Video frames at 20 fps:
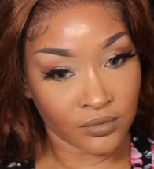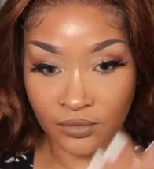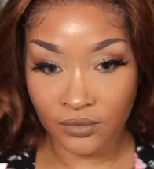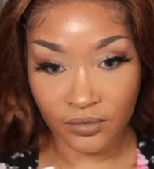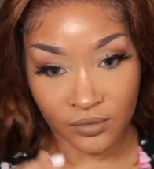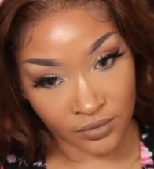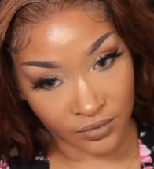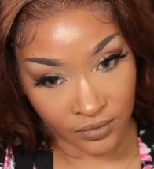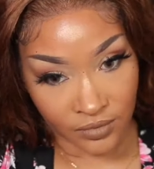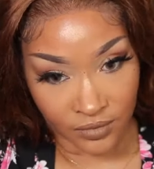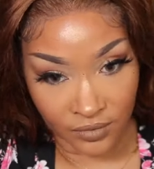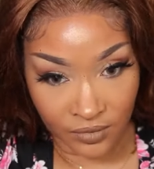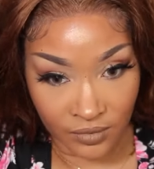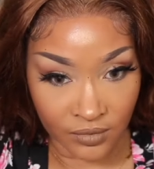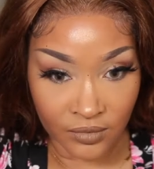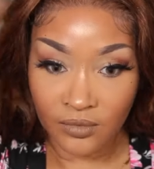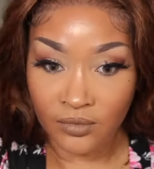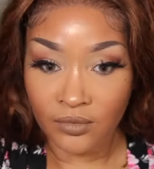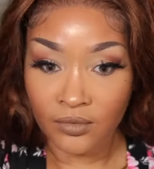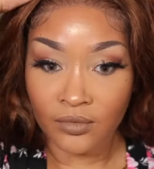
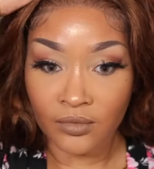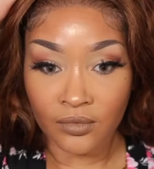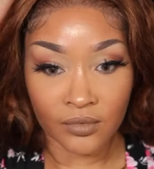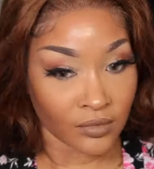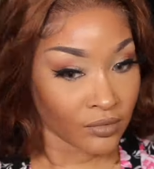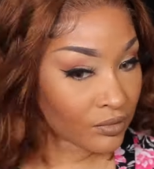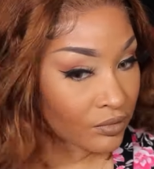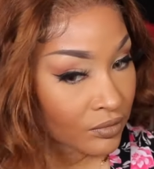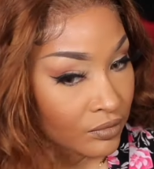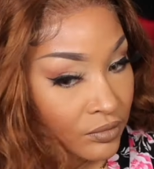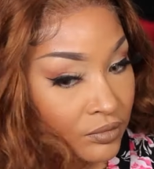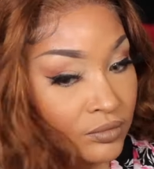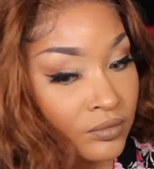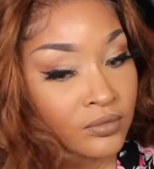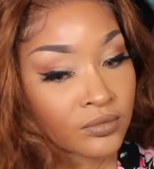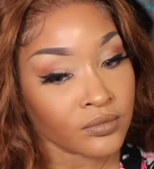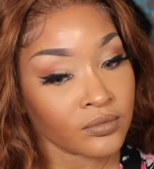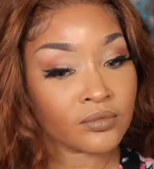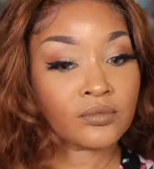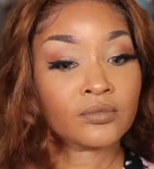
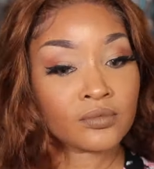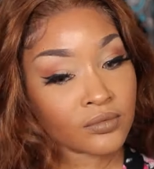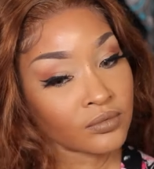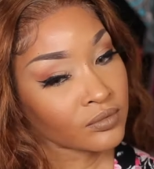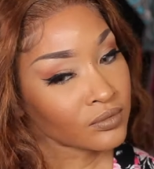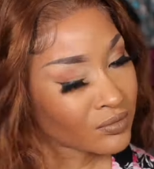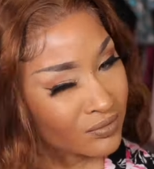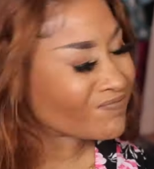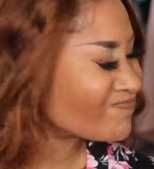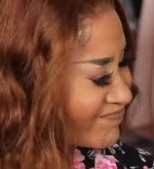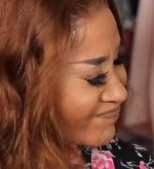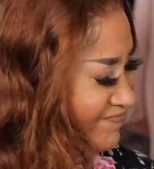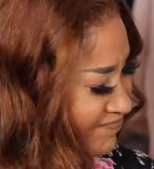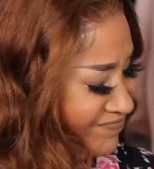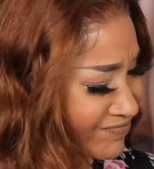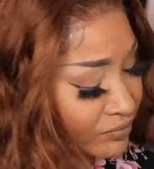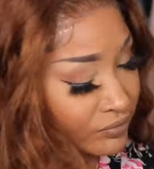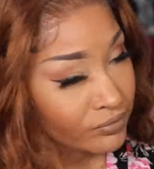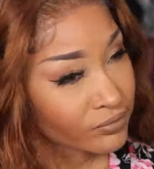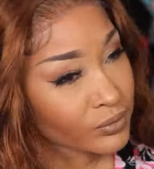
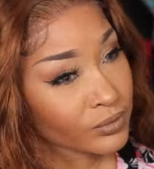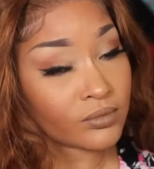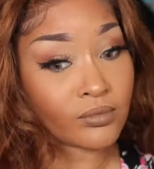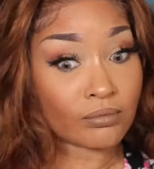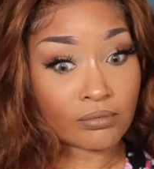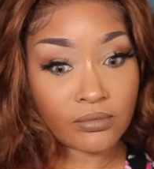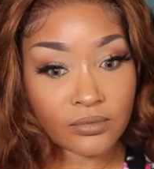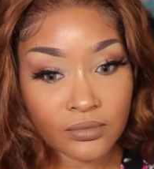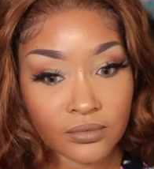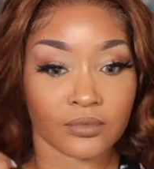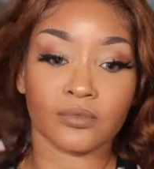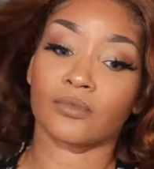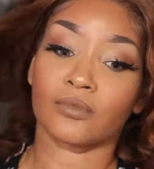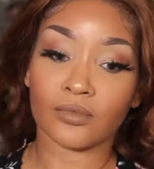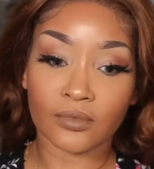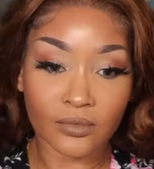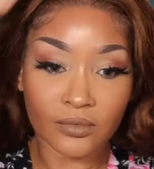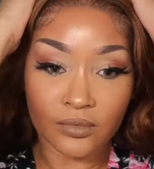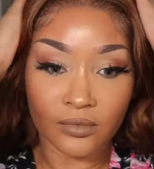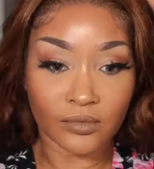
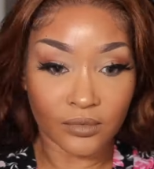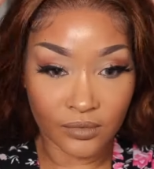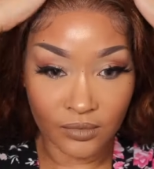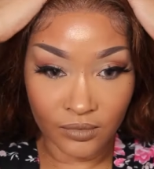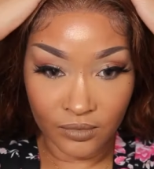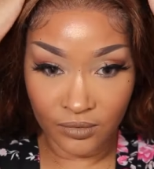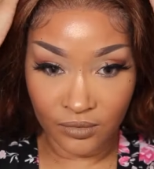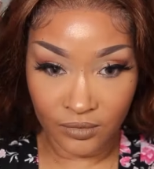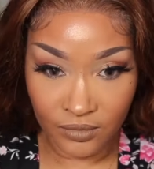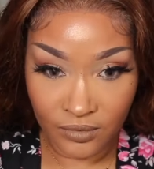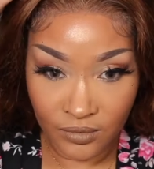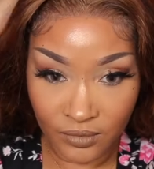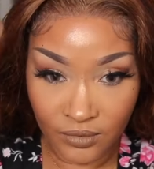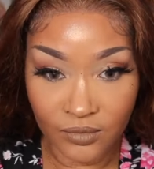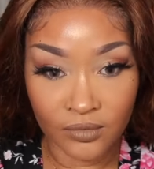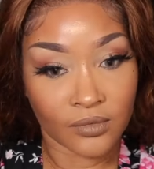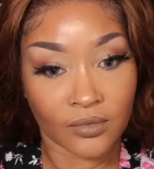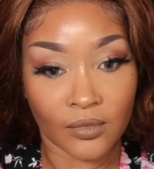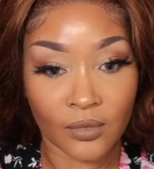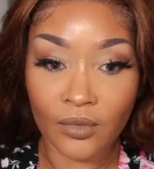
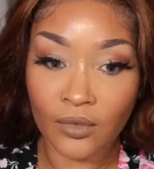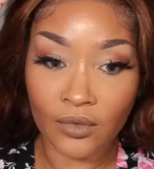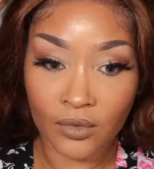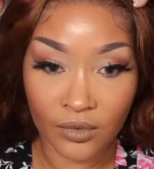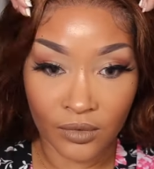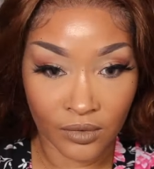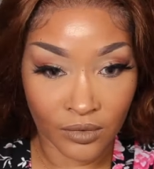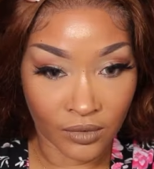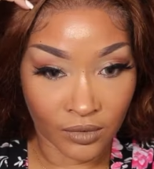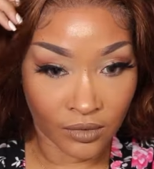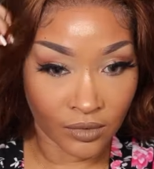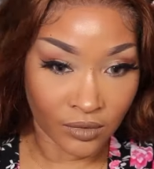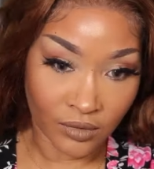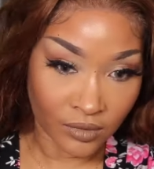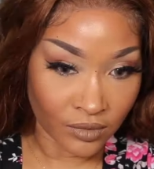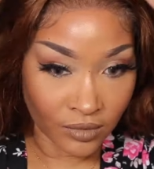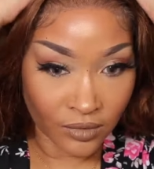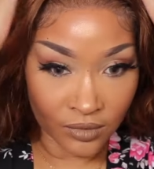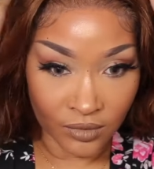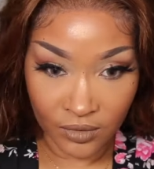
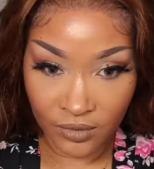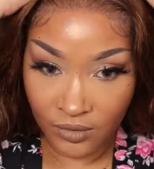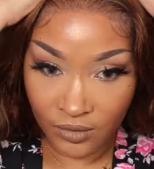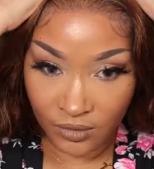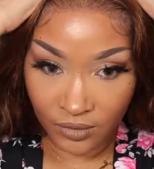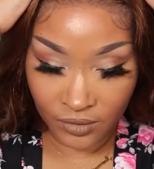Nothing is said.